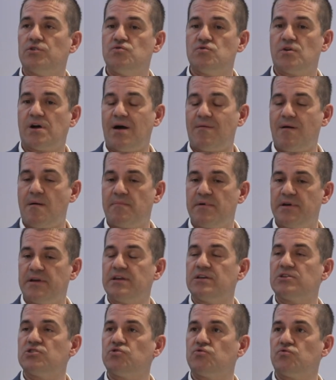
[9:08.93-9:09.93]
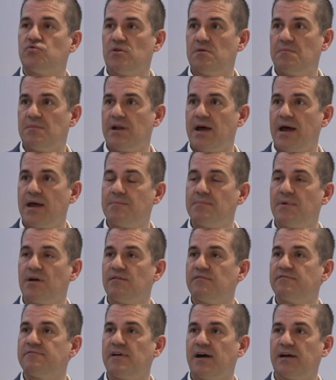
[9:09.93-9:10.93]
you have a very streamlined
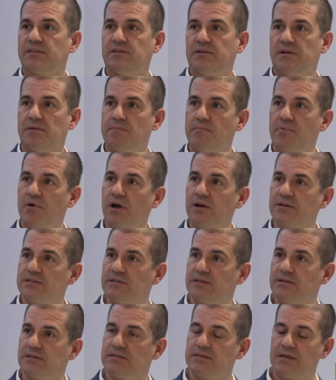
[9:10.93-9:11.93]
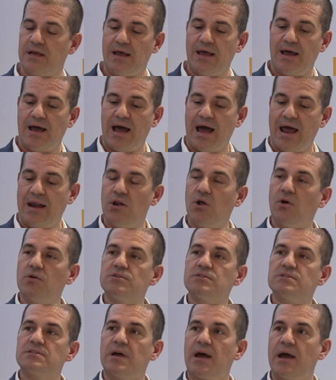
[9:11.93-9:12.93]
manufacturing process
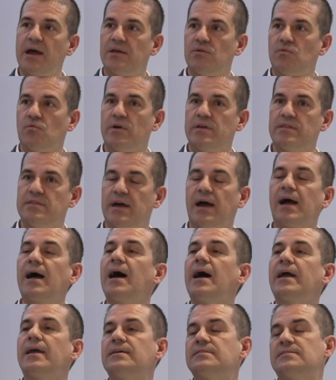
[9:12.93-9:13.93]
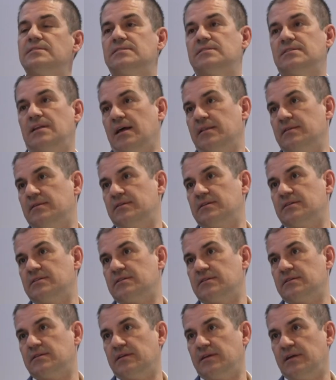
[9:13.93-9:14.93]
alongside with the highest
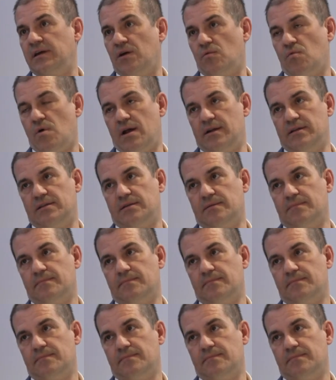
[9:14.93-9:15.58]
standards in quality.